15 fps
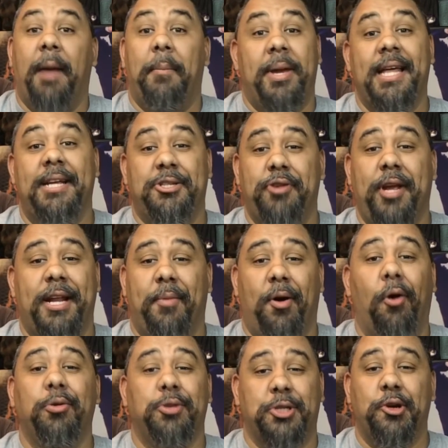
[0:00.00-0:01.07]
I mean, that's straight up
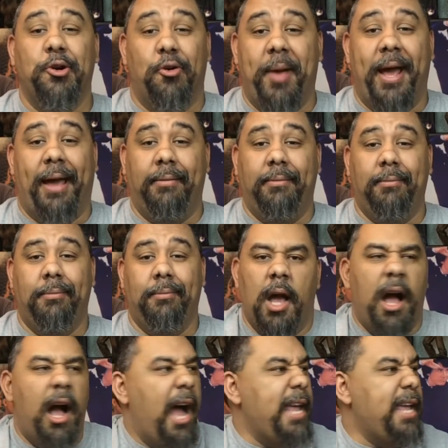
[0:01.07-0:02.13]
old school, man.
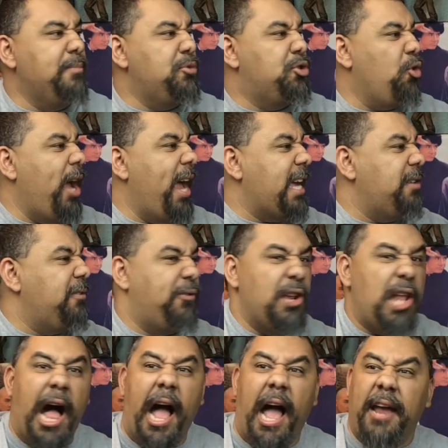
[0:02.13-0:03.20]
I am
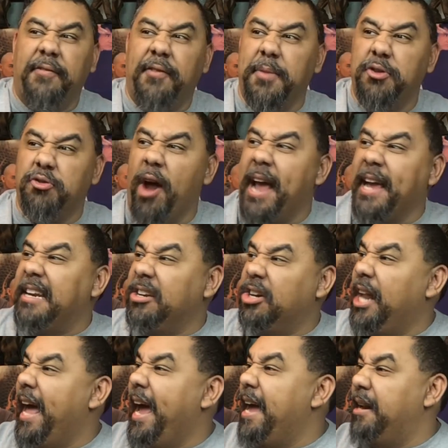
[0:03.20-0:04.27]
Dragonfly from the Dragon
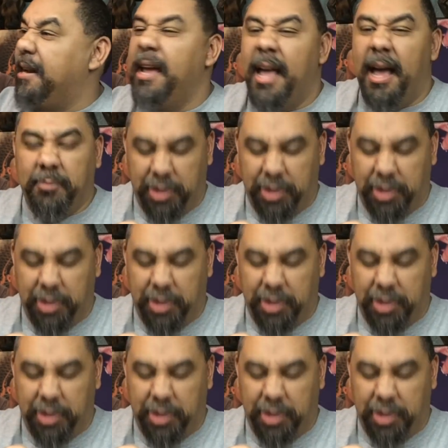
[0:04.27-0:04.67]
Clan,